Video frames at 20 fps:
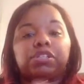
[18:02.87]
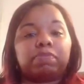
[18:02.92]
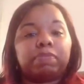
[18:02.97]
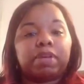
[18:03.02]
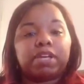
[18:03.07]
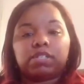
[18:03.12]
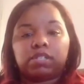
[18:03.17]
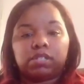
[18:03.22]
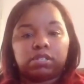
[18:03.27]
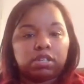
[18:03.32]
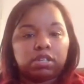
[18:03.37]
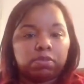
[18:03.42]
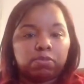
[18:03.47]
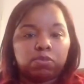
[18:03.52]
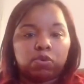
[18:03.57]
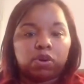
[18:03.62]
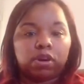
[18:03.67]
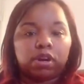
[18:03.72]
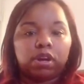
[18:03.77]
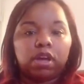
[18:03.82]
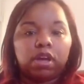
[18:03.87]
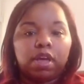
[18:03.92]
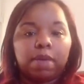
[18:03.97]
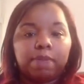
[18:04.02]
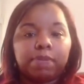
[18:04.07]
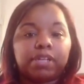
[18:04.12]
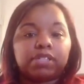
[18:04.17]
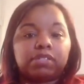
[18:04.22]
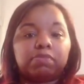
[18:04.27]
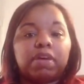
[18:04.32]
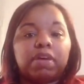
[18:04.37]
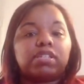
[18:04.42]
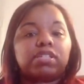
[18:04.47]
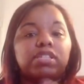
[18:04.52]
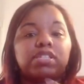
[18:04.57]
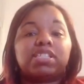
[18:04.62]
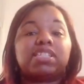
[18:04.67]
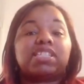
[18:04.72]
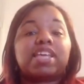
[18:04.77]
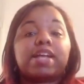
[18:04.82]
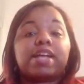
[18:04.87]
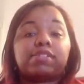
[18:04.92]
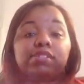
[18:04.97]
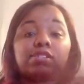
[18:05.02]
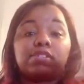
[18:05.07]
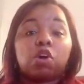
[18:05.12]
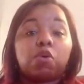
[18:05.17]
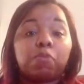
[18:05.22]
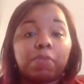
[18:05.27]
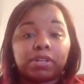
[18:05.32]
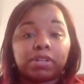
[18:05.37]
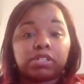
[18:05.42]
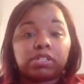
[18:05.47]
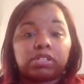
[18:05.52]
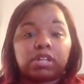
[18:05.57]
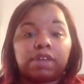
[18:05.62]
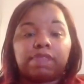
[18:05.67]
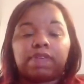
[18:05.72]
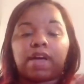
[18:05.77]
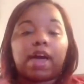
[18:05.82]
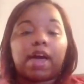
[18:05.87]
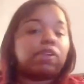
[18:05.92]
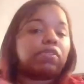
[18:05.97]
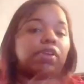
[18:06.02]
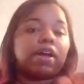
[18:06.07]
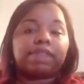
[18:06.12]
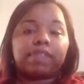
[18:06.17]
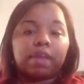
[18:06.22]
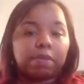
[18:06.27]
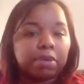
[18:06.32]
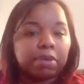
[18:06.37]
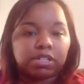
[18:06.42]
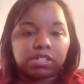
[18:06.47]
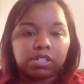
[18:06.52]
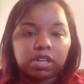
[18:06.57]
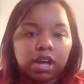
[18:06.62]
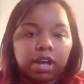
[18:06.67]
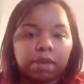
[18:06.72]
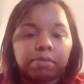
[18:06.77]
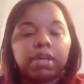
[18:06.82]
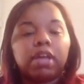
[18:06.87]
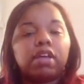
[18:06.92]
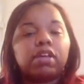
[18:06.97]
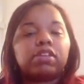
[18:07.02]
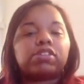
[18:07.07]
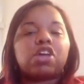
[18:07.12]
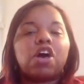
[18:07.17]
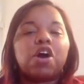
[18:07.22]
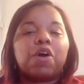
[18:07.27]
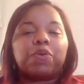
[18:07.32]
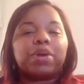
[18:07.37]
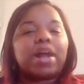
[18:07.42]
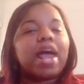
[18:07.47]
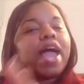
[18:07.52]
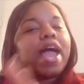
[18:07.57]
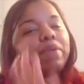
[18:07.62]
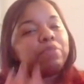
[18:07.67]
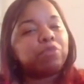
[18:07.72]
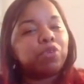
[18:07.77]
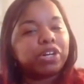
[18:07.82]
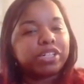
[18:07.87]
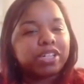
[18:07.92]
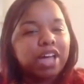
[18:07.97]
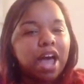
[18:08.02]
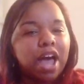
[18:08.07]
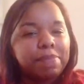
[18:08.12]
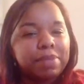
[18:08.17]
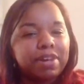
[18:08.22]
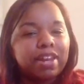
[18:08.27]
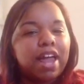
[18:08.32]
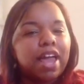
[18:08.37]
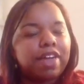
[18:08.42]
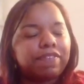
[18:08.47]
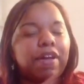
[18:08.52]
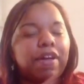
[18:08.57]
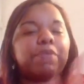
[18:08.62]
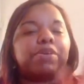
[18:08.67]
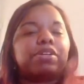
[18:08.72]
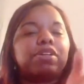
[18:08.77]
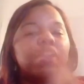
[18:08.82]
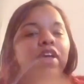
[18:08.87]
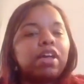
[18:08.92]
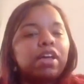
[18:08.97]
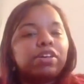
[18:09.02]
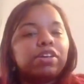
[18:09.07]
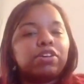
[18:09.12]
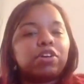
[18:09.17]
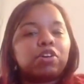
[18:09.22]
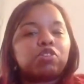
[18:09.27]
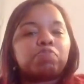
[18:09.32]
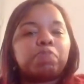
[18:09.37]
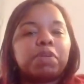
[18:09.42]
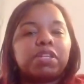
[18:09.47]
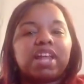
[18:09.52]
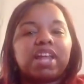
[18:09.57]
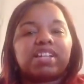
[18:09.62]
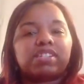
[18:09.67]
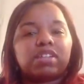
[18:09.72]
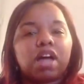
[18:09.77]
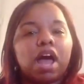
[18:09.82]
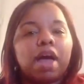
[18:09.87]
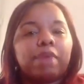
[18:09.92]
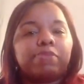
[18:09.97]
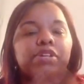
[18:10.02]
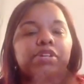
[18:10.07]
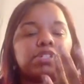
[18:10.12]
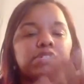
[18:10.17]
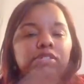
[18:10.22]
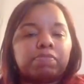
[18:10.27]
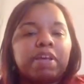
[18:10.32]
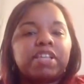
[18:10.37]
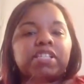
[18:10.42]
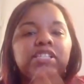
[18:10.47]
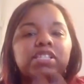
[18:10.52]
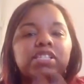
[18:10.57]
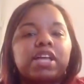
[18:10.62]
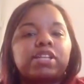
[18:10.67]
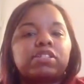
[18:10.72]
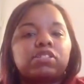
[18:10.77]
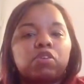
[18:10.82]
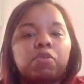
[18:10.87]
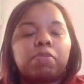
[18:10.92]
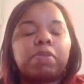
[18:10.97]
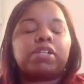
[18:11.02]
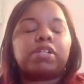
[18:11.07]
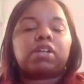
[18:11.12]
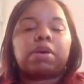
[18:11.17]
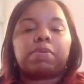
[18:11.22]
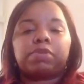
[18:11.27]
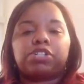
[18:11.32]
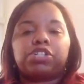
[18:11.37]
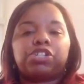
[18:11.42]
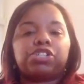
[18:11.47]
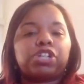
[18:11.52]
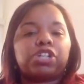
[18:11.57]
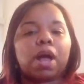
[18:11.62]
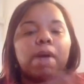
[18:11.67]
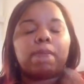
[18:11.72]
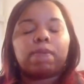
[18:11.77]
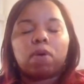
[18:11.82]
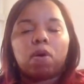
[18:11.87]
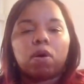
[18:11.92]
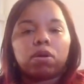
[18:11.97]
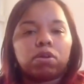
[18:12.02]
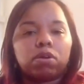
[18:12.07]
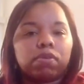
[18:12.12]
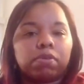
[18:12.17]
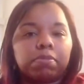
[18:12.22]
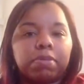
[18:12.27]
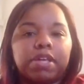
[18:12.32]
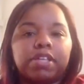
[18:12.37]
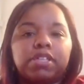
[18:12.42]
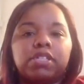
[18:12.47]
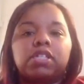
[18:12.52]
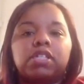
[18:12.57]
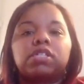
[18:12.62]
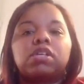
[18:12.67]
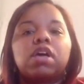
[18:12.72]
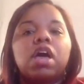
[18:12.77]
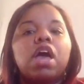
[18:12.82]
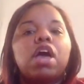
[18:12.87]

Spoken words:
to Macy's anymore because Macy's just has so much stuff. I don't have that much time. So when I had more time in life, I would, spend that time because Macy's has so much. I would just shop all over Macy's.